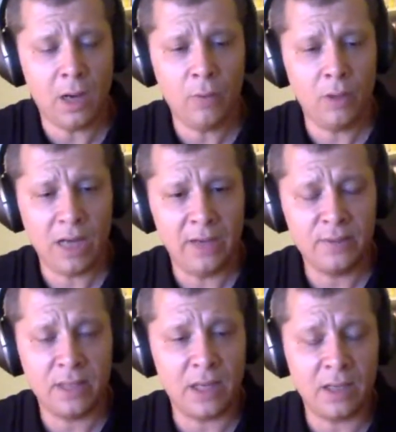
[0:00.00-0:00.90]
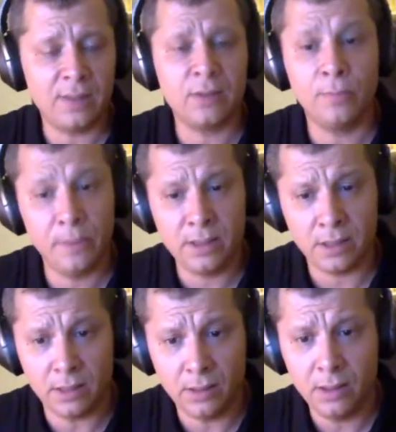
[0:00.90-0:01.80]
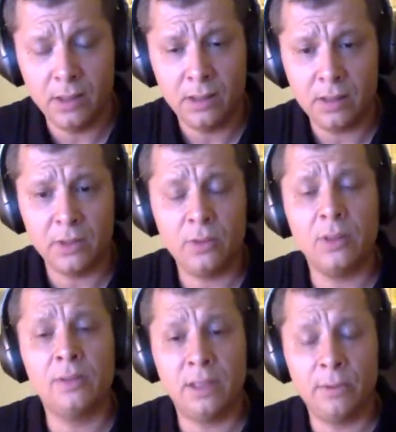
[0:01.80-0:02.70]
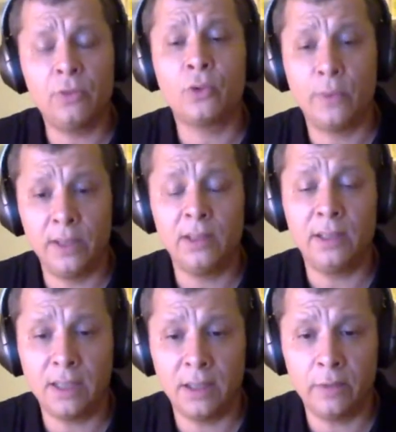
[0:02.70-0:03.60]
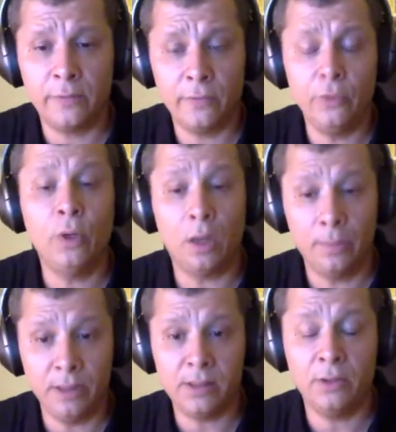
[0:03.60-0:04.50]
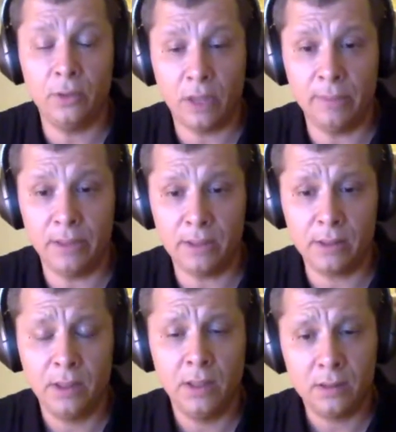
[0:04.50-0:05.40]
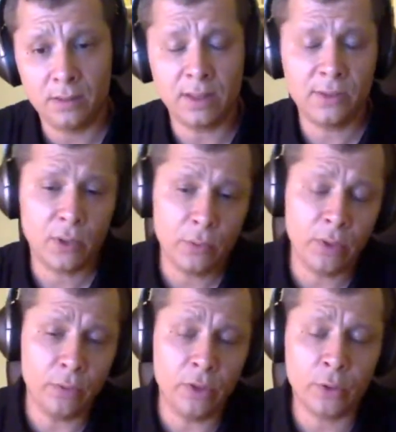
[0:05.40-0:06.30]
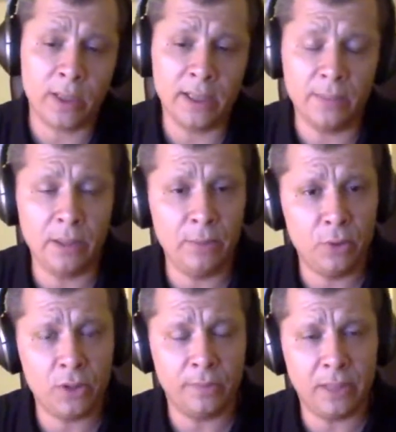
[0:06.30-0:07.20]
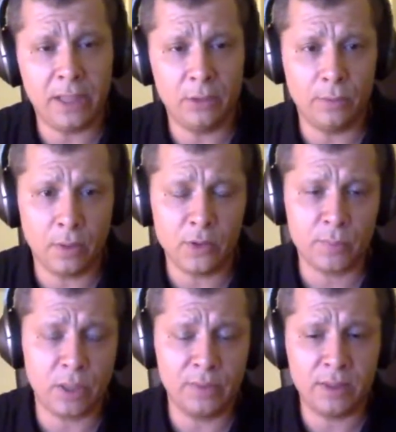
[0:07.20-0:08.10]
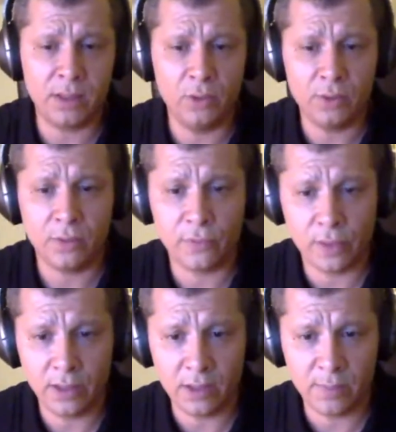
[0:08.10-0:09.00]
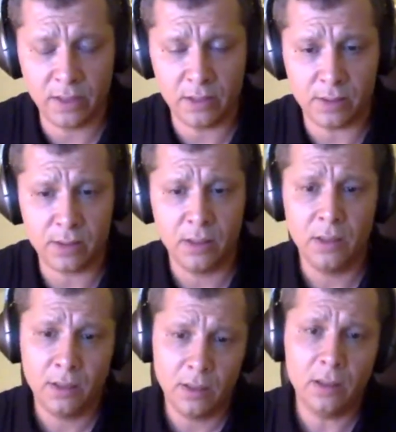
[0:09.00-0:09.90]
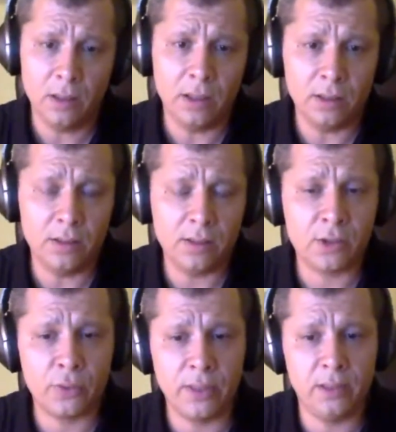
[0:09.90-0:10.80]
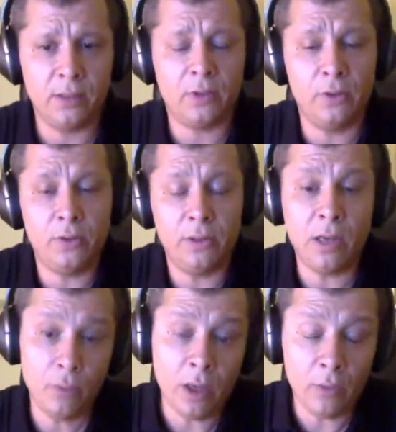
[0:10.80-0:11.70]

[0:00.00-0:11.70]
Our lives are so busy that you are not able to create any kind of new hobbies and new habits. So that's why we try at Beam to combine both privacy and user-friendly experience. And this is creating a good, I